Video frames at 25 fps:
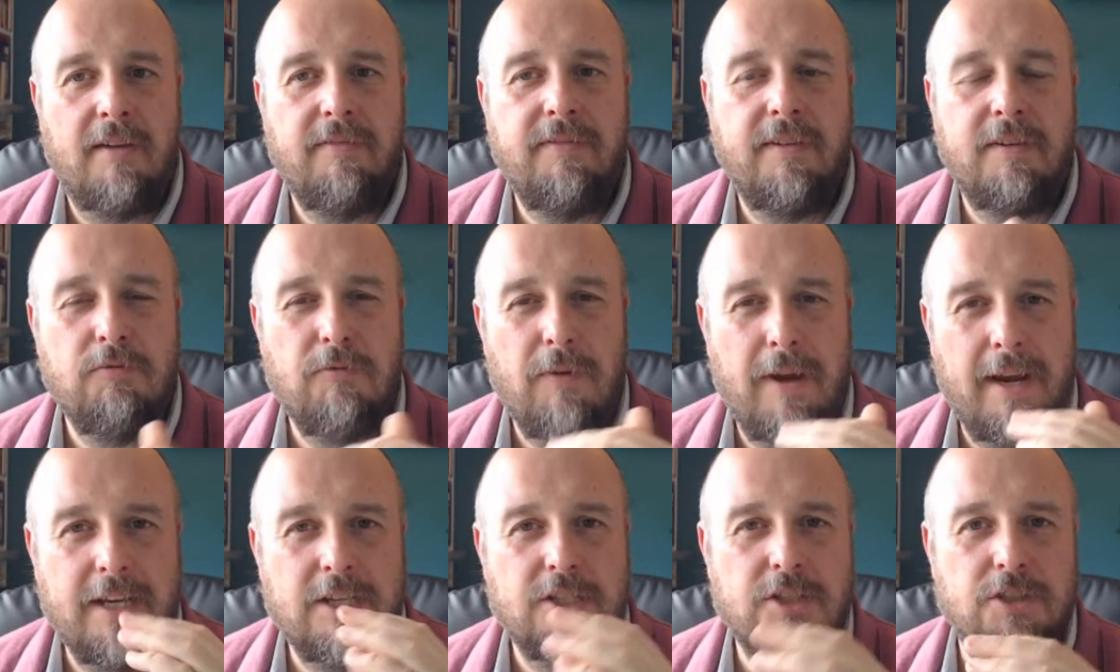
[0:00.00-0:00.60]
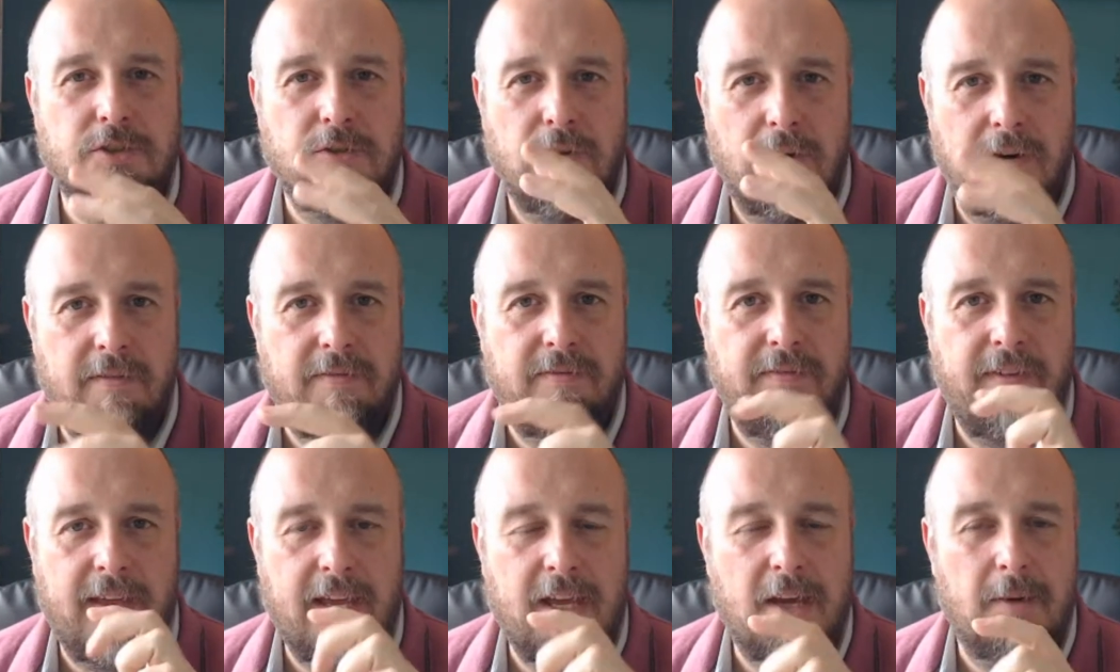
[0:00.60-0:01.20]
think really just sort of
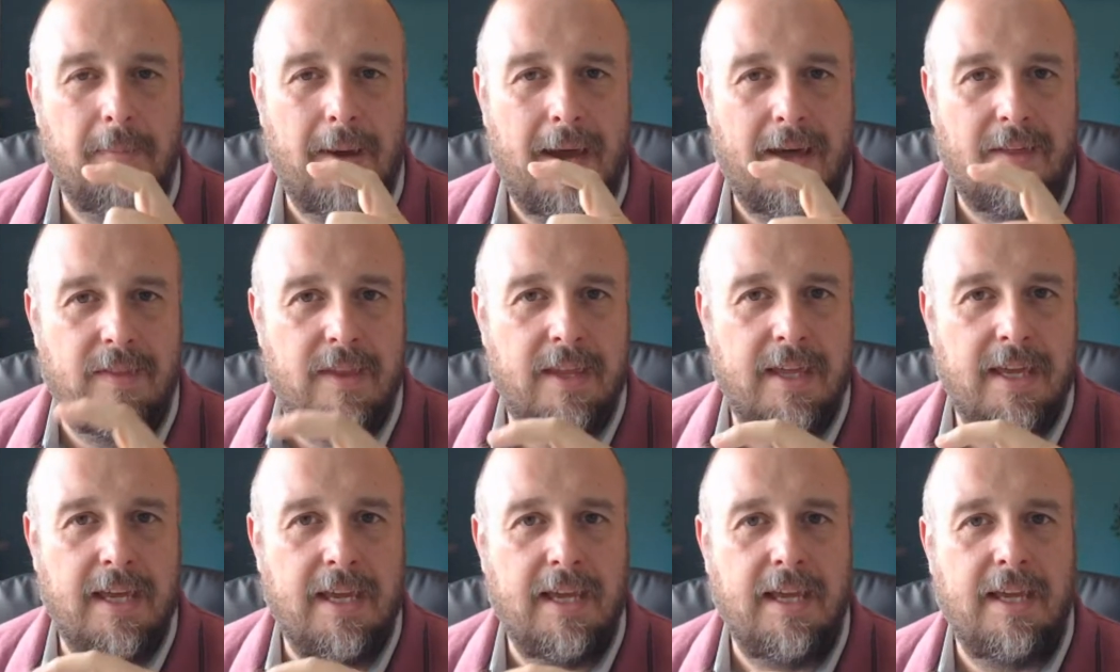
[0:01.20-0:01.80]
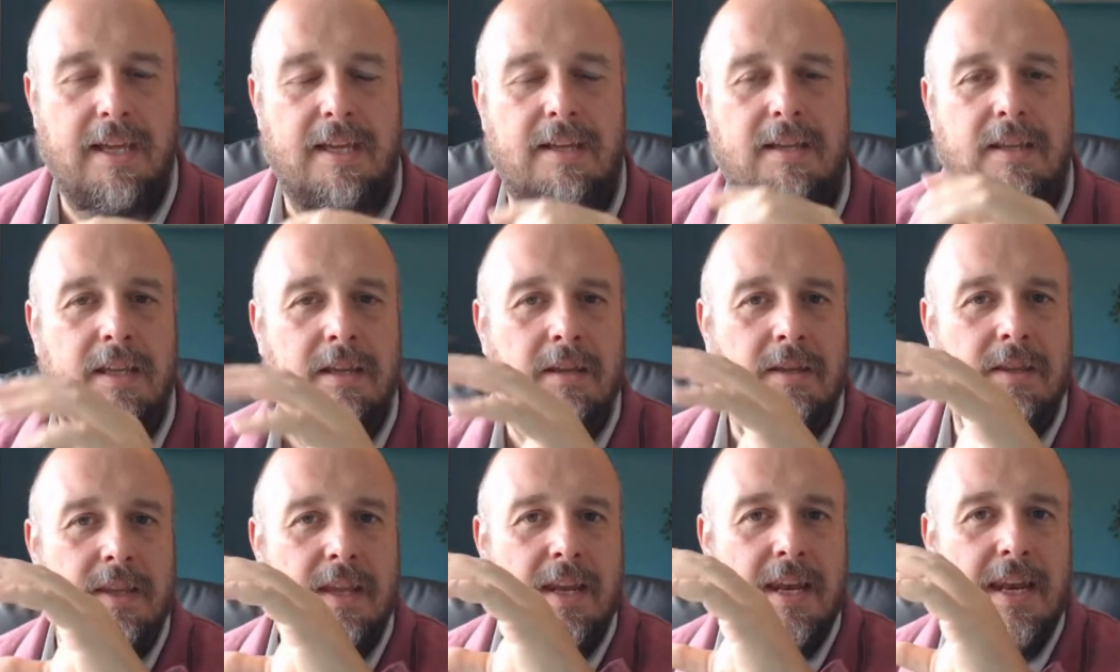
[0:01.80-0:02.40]
think about the
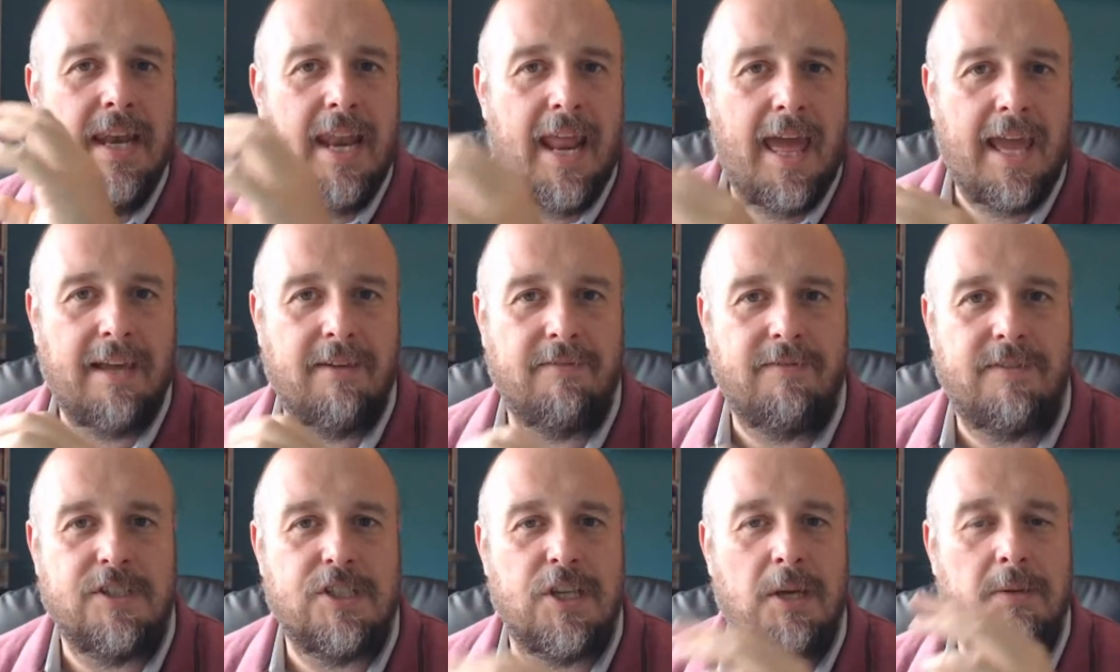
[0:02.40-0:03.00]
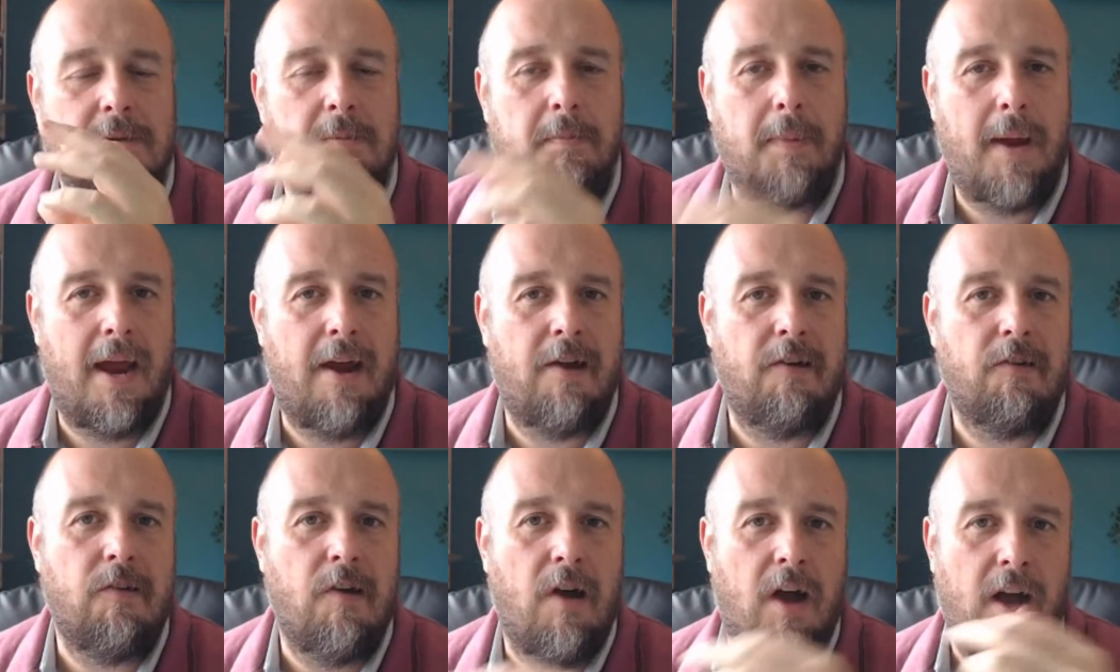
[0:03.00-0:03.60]
length in terms of
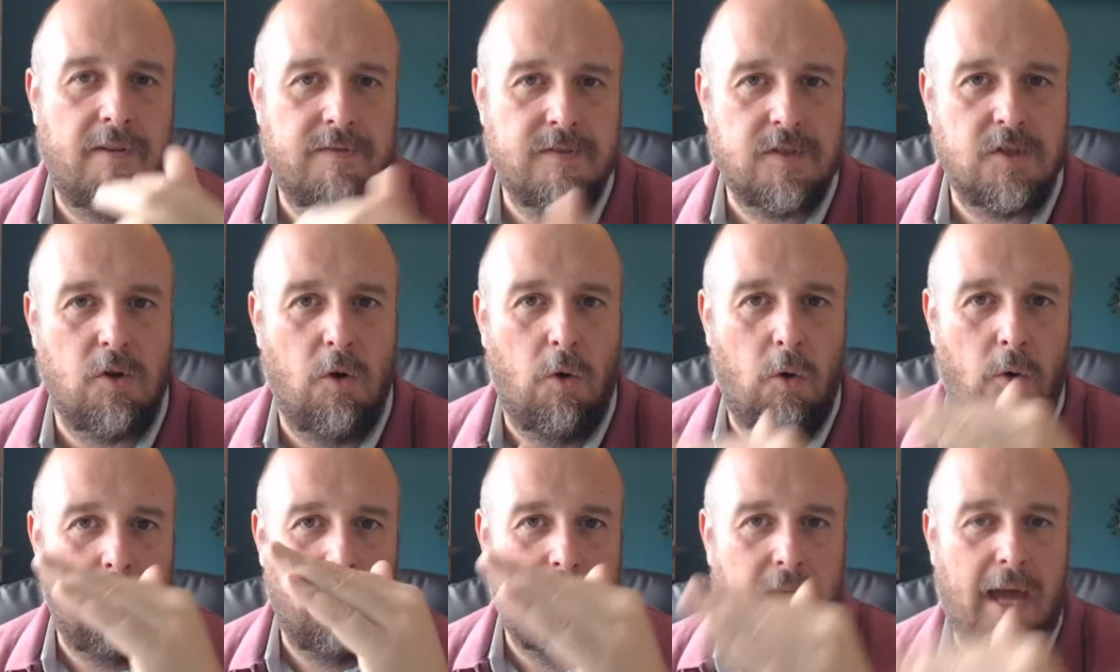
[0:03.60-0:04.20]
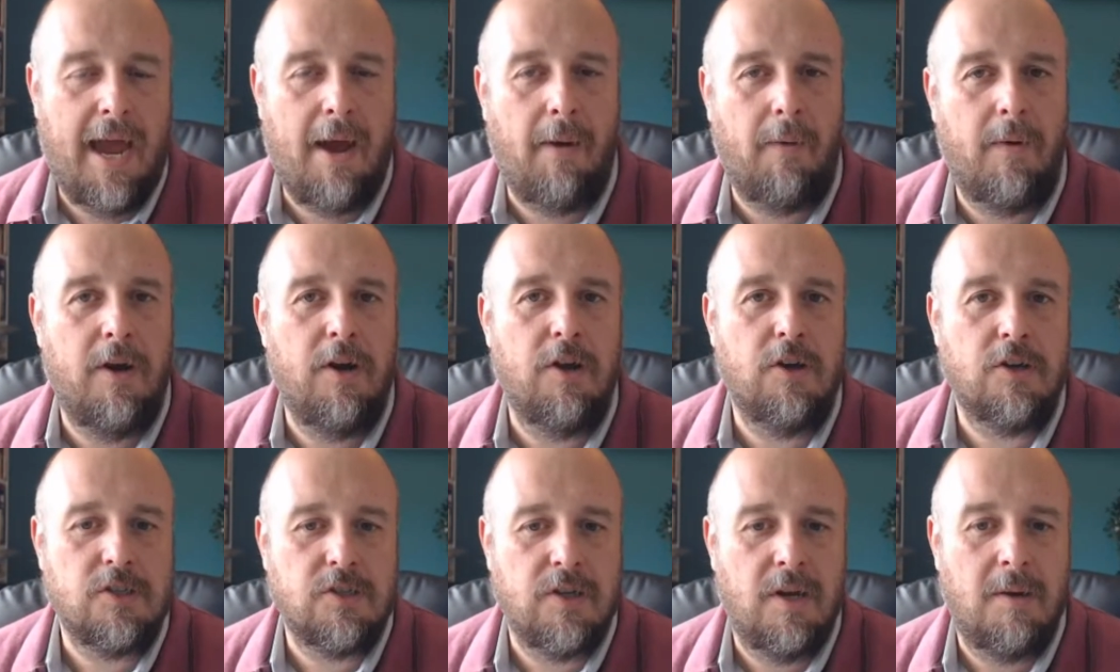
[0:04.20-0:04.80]
paragraphs or how it
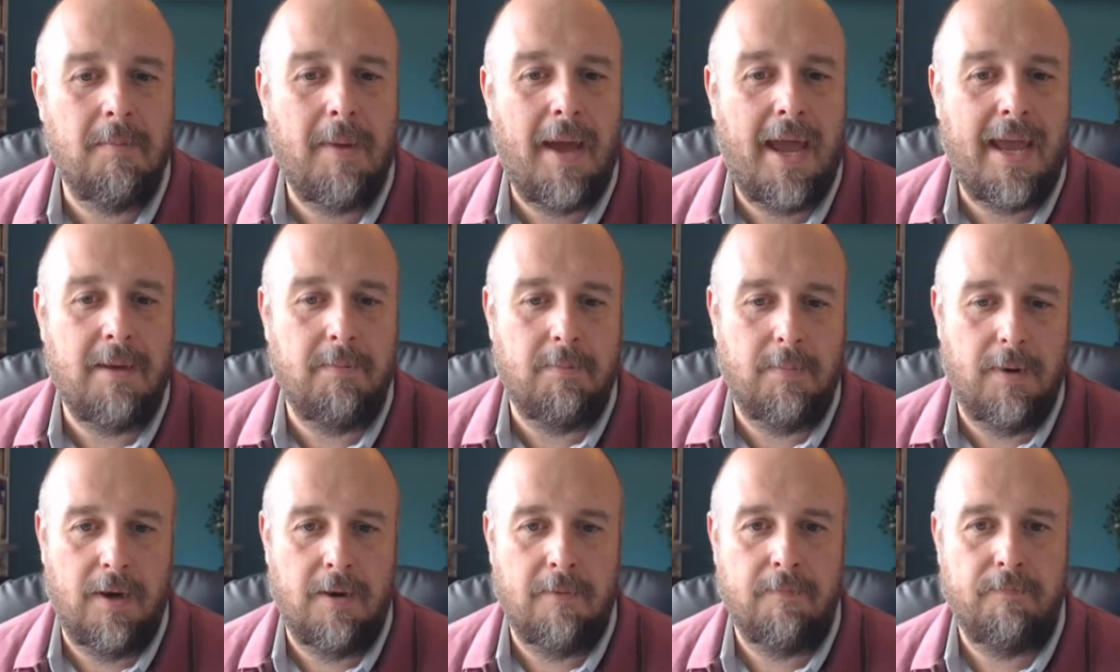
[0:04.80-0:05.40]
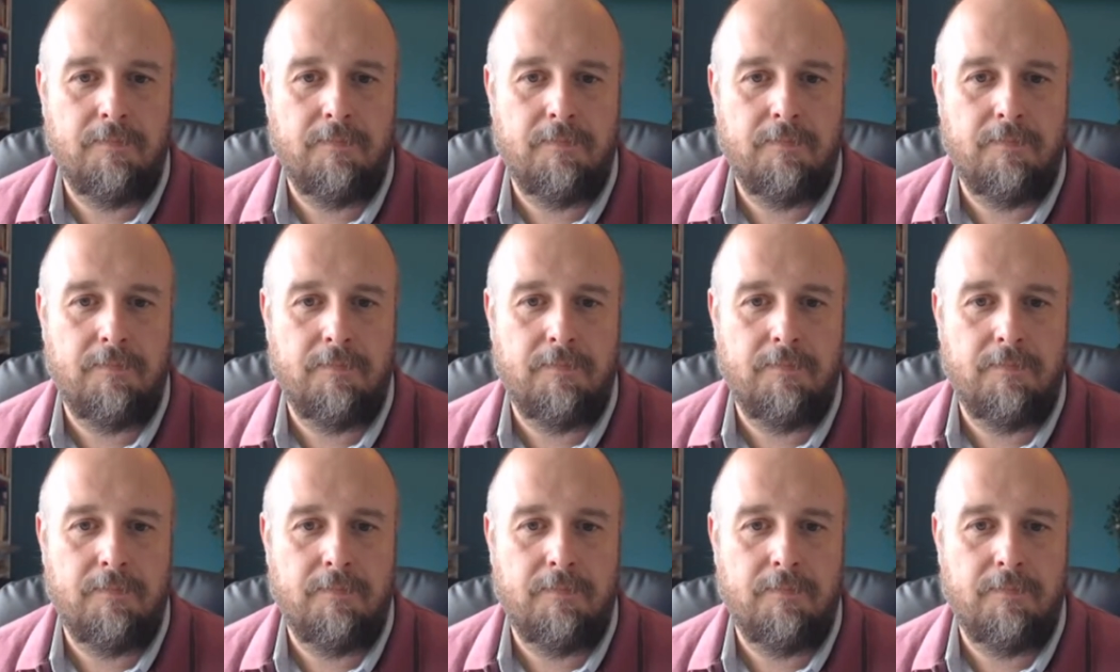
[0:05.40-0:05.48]
looks on a paper.